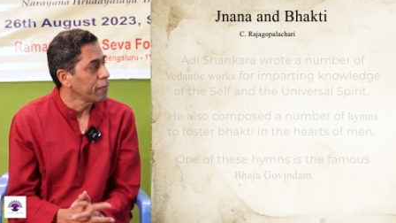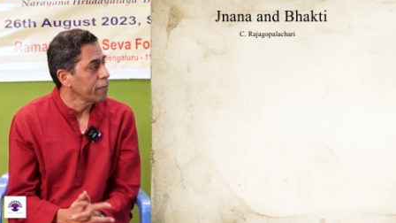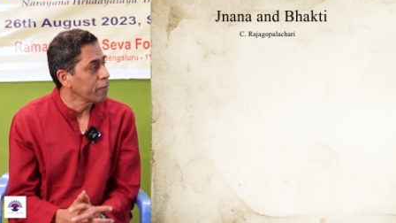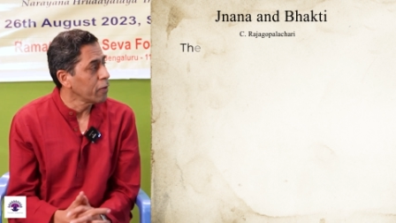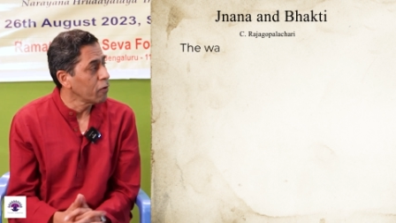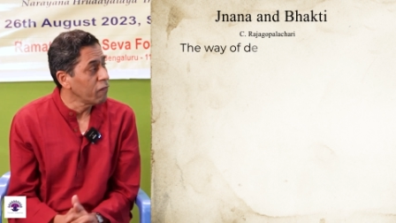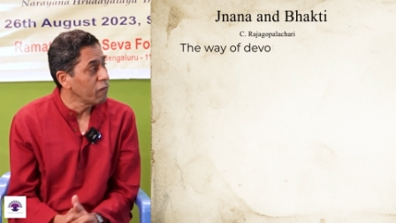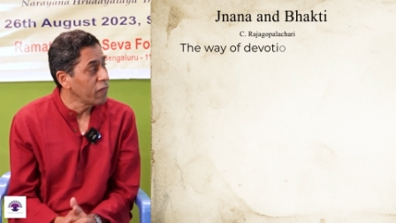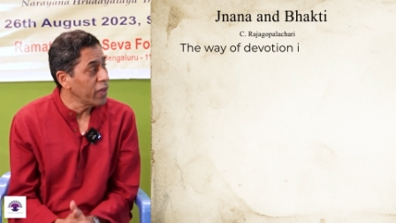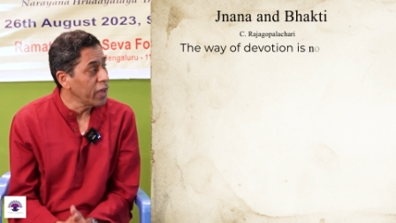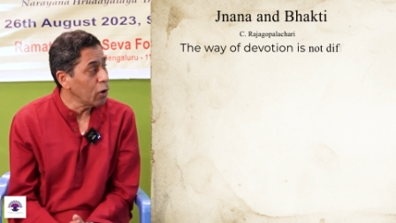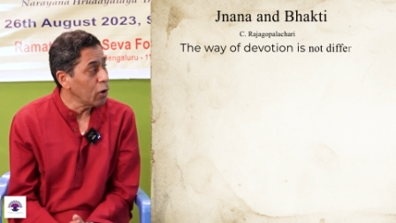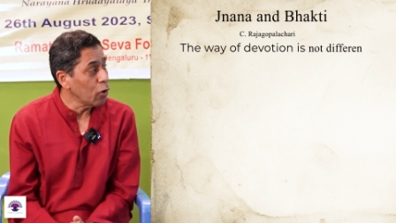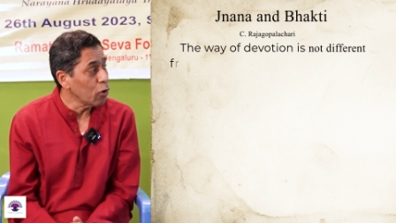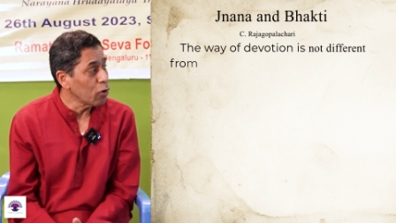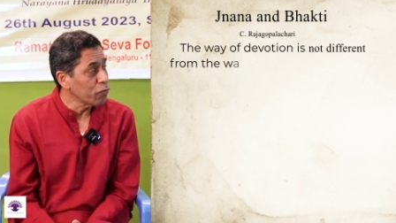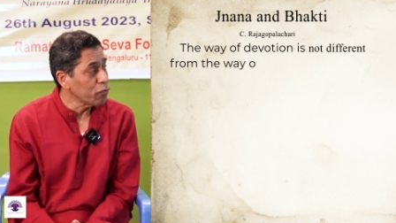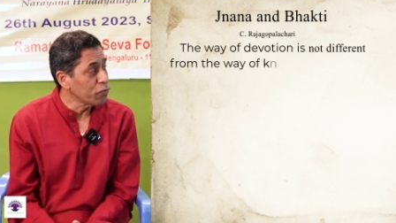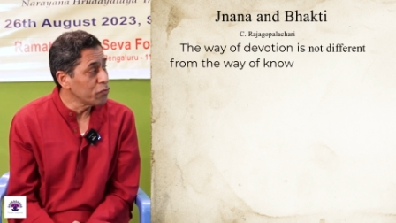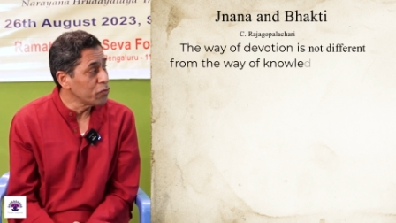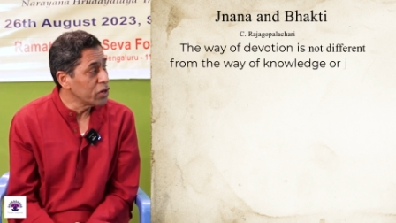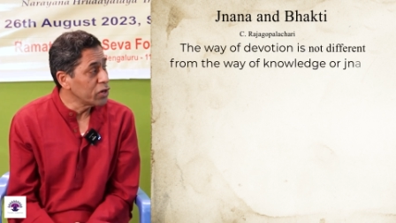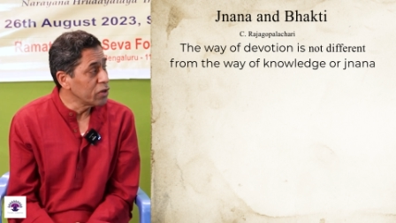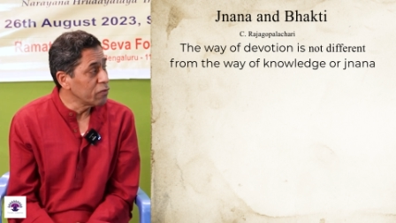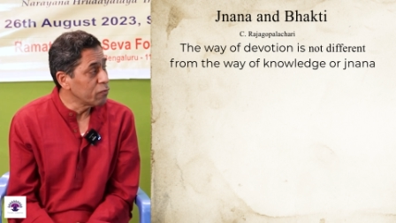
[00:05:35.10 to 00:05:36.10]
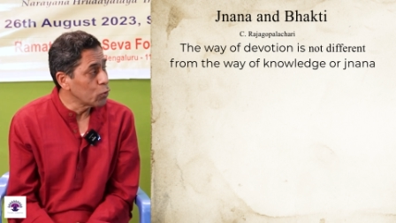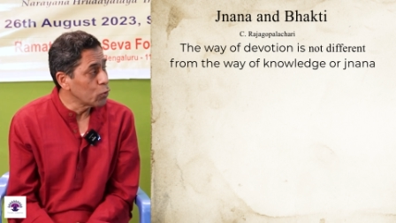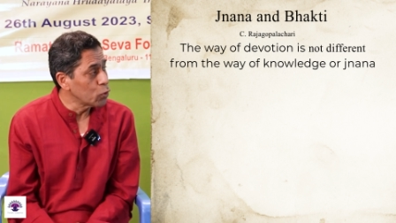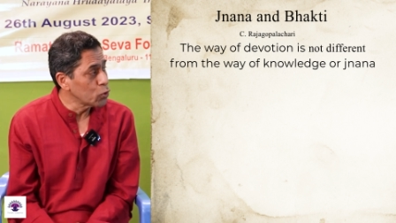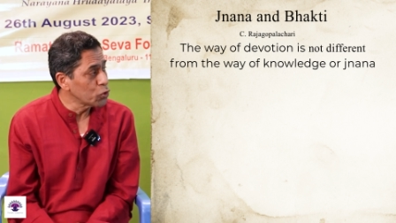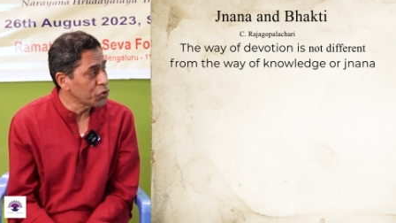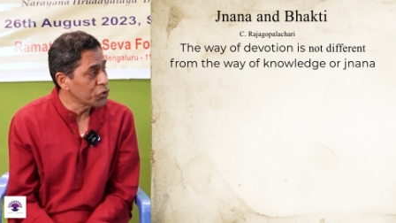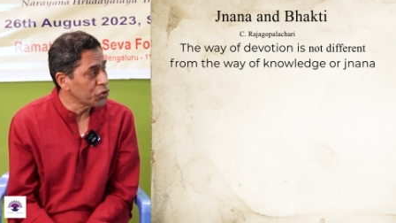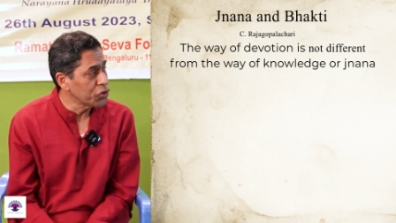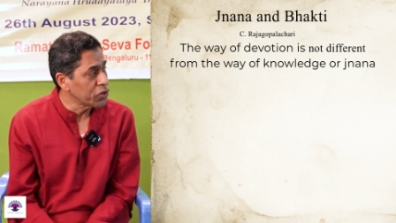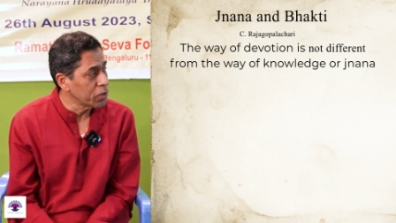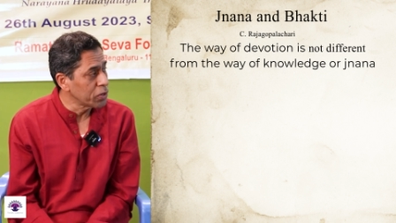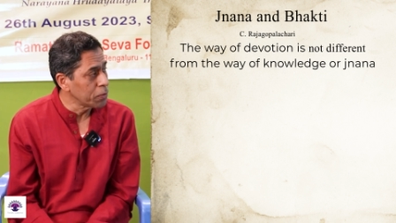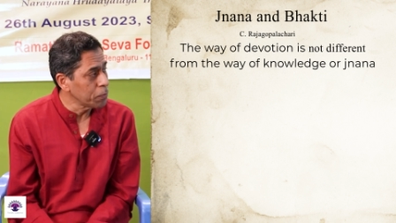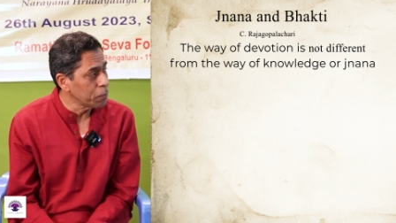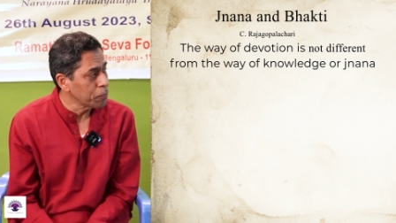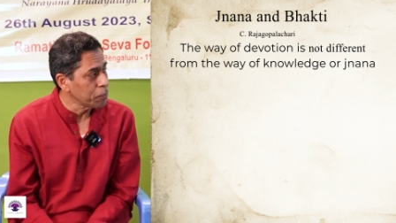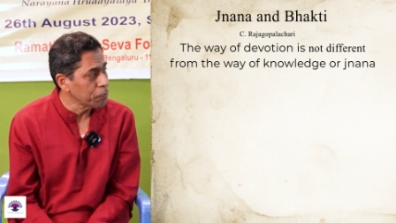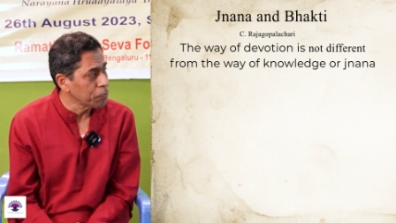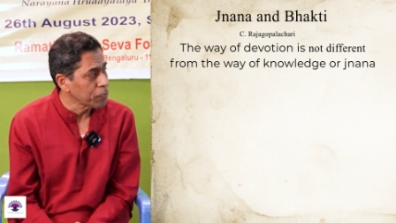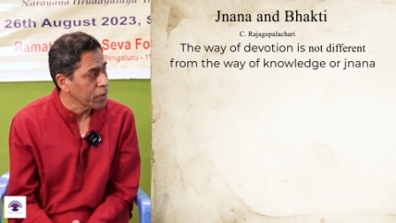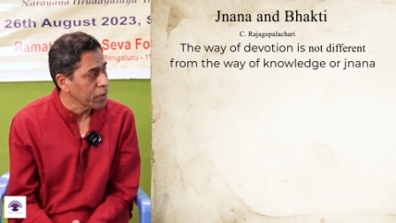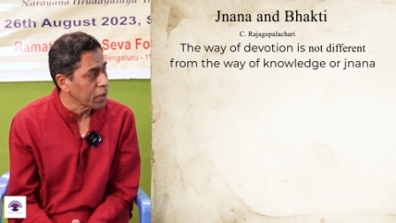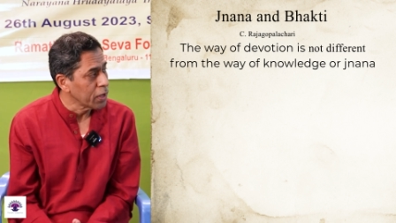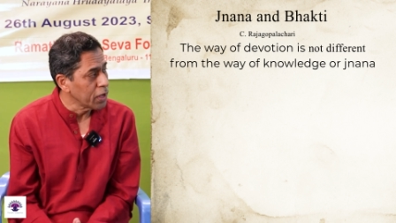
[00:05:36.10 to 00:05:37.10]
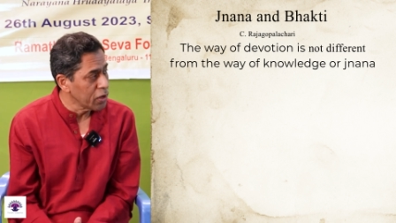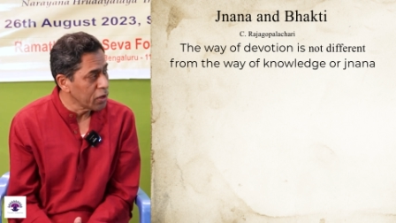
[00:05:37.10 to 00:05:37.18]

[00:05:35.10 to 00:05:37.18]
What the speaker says: The way of devotion